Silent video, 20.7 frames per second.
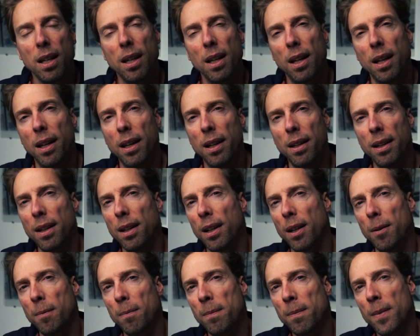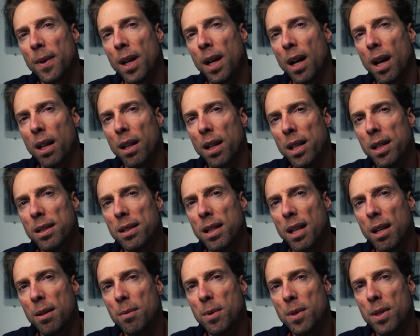and a lot of
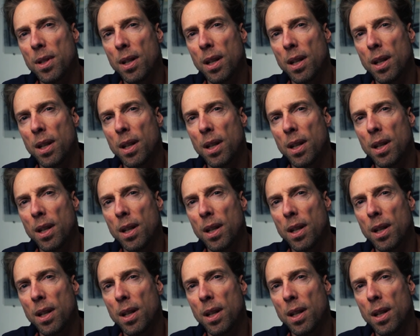times,